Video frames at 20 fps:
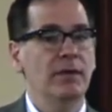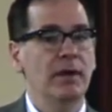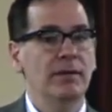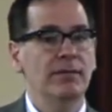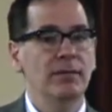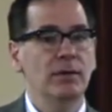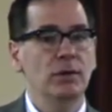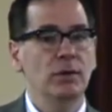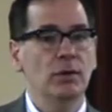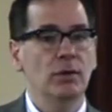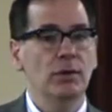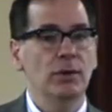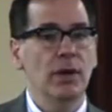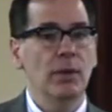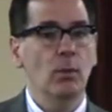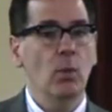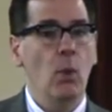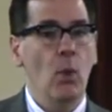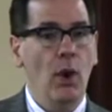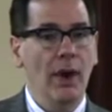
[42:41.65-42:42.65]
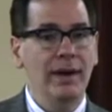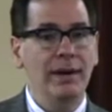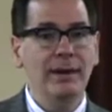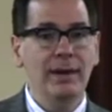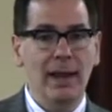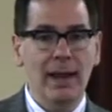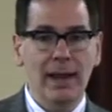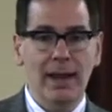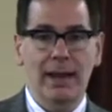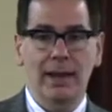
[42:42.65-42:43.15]
if you, one
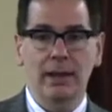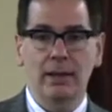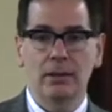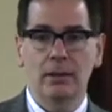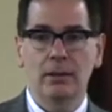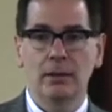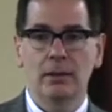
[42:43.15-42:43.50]
day,